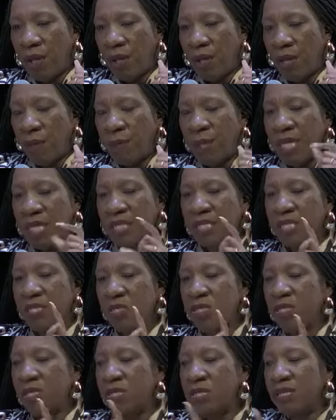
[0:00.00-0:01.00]
because there's
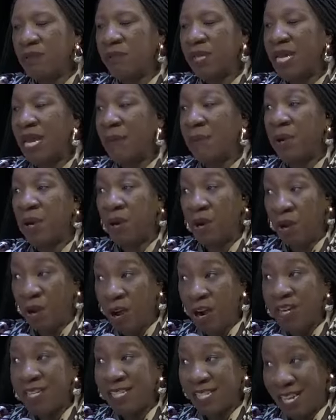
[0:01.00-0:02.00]
also something happening on
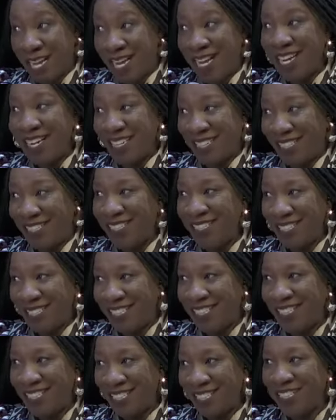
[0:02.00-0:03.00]
our side.
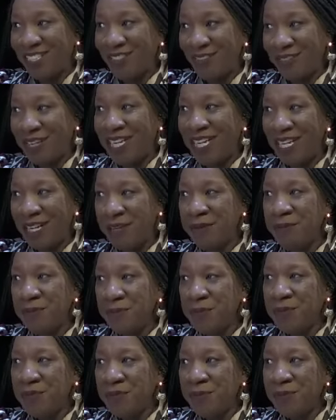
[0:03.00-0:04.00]
Yeah. Right? Yeah
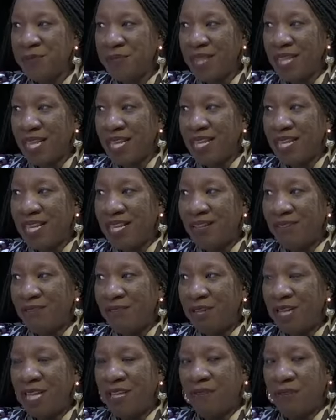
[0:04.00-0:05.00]

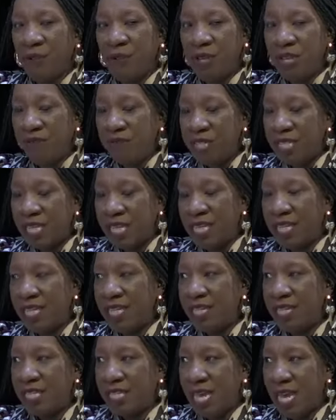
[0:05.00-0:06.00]
if you even take their
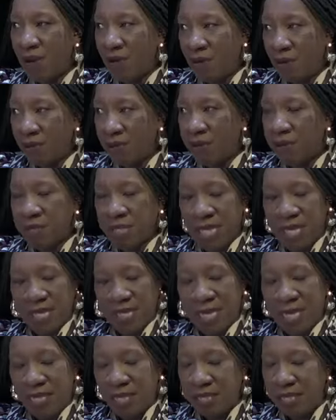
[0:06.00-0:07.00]
side off and
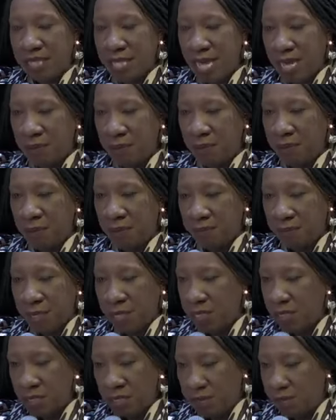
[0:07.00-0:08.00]
take their side and put, put
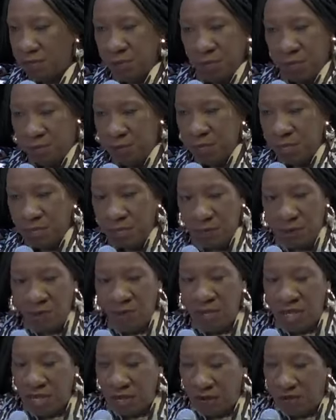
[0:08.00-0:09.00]
it, you know, put them over
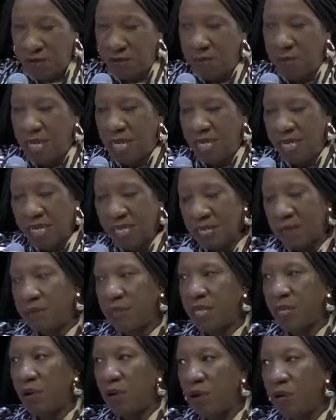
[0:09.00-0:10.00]
here for a minute, there's
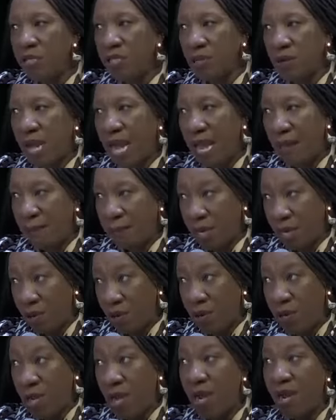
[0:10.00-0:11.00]
something also happening
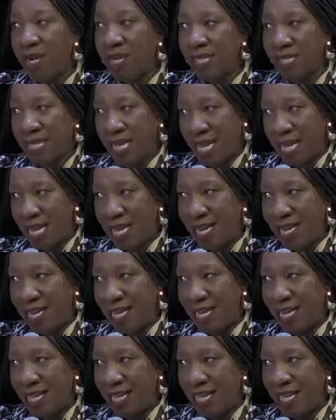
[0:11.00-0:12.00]
on our side.
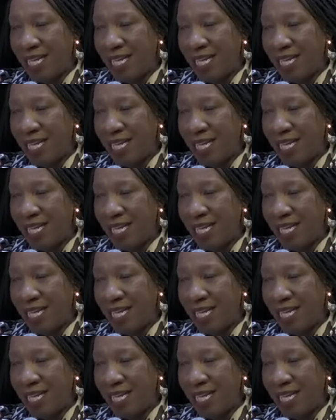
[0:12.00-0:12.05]
Mm.